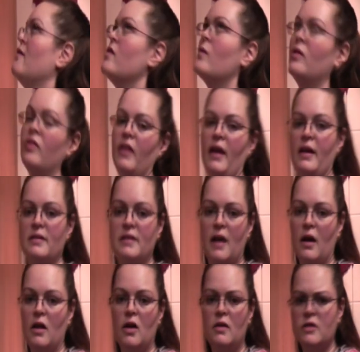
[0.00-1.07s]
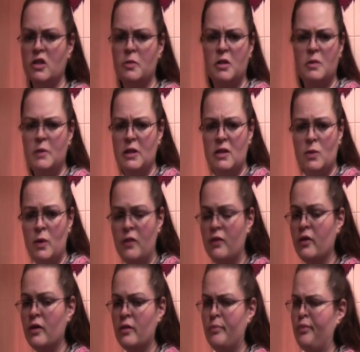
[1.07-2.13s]
everyone thinks that cloves are supposed to be in sweet
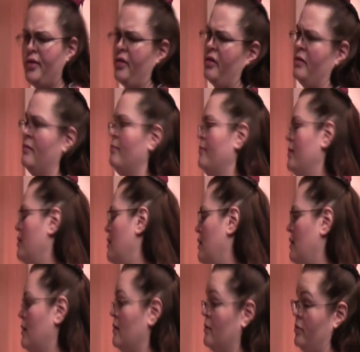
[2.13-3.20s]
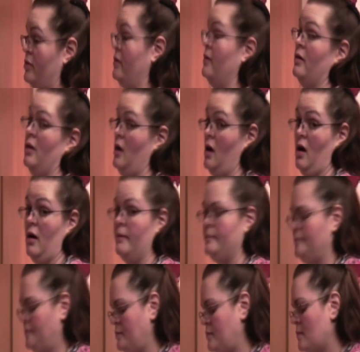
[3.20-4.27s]
food. Psh, psh, nah.
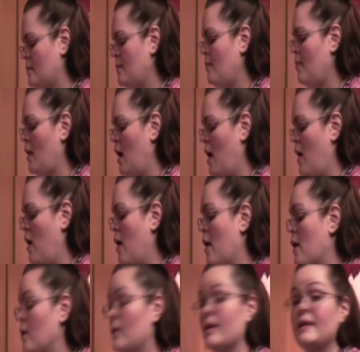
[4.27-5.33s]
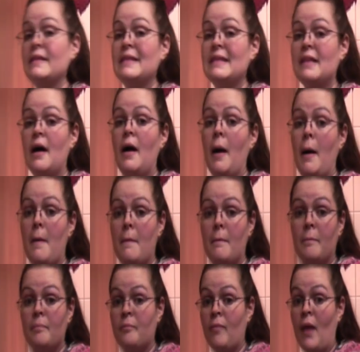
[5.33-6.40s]
Well, this is
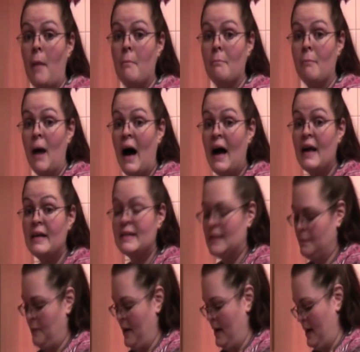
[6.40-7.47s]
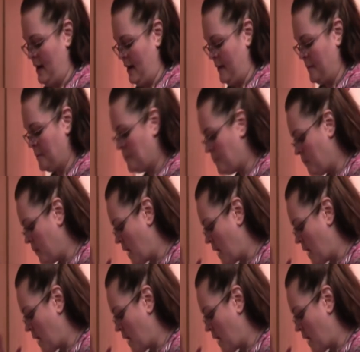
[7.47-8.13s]
my spin